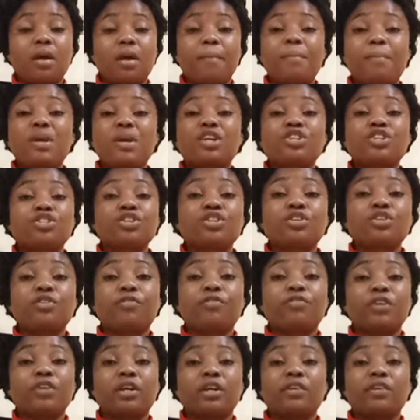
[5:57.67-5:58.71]
Make sure you
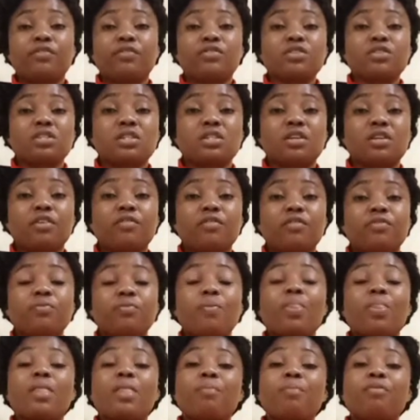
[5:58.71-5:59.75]
forgive yourself
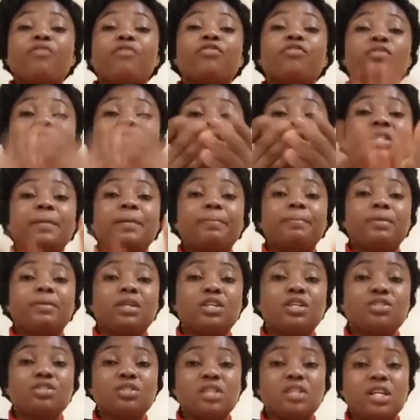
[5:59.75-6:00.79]
before stepping
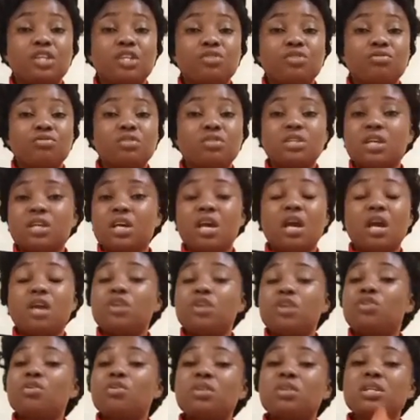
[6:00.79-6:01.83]
into the new year.
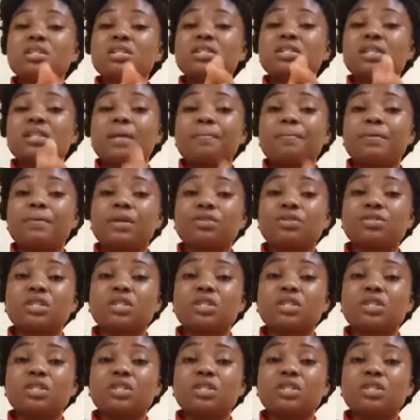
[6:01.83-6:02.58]
Don't step into